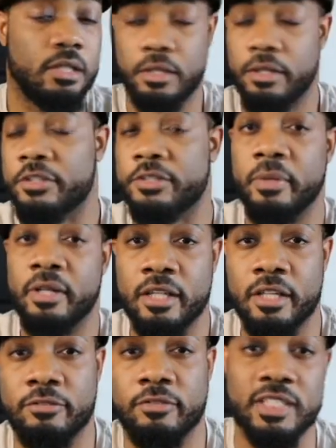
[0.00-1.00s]
there's many
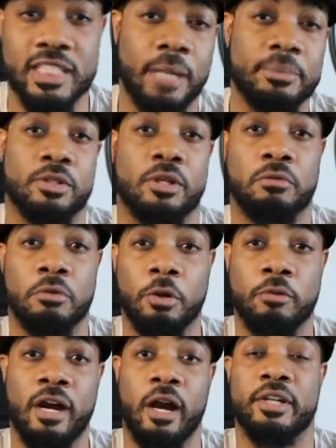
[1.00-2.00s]
different types of
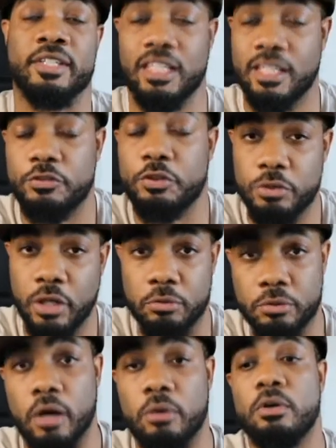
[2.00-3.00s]
coronavirus if you don't
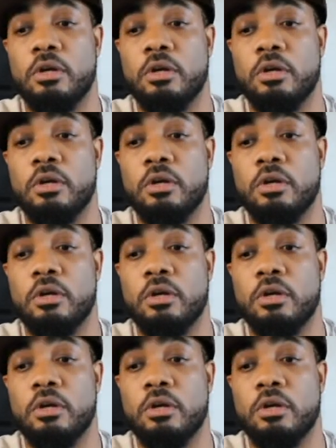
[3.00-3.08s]
know.